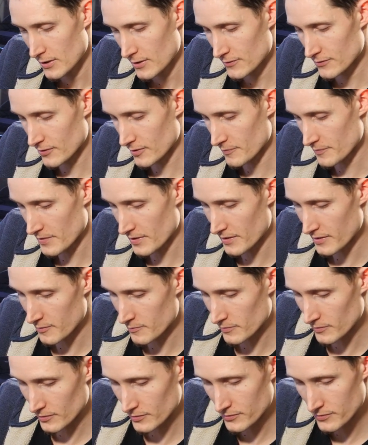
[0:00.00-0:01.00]
so I'm not
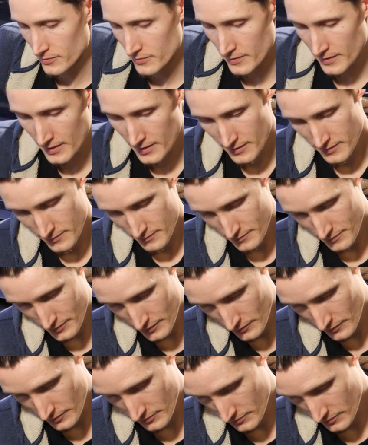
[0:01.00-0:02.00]
able to do that,
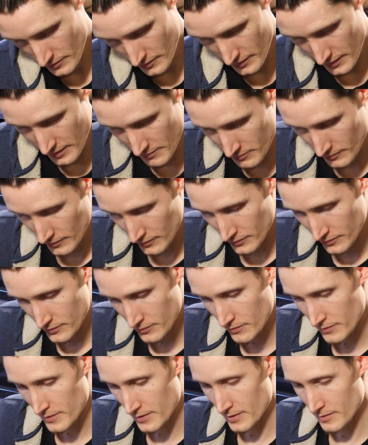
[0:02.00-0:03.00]
but we were able to do
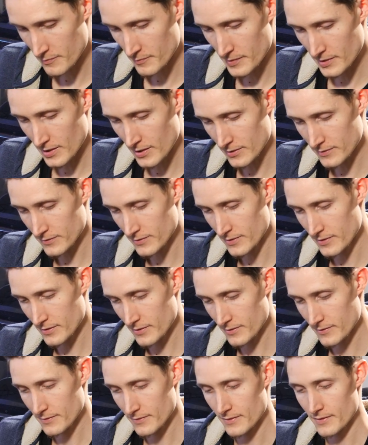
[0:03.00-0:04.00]
the
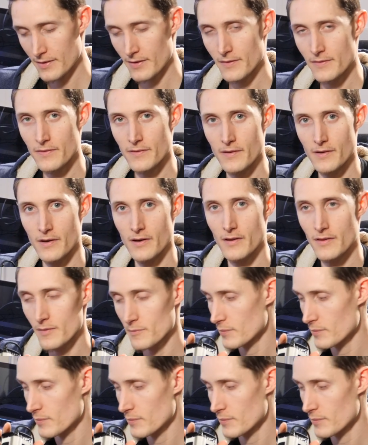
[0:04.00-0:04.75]
unboxing, and the